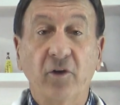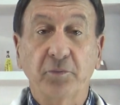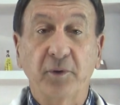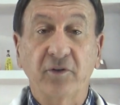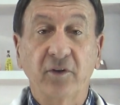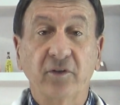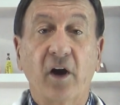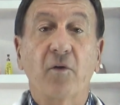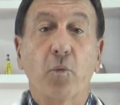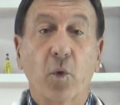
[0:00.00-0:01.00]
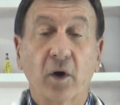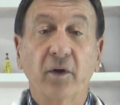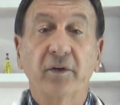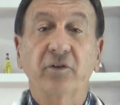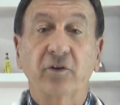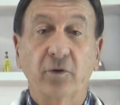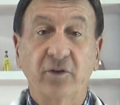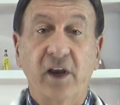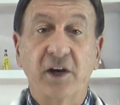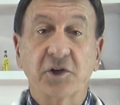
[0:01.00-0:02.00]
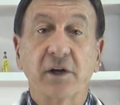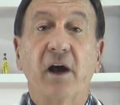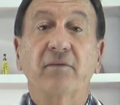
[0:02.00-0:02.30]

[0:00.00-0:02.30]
auspices of World Association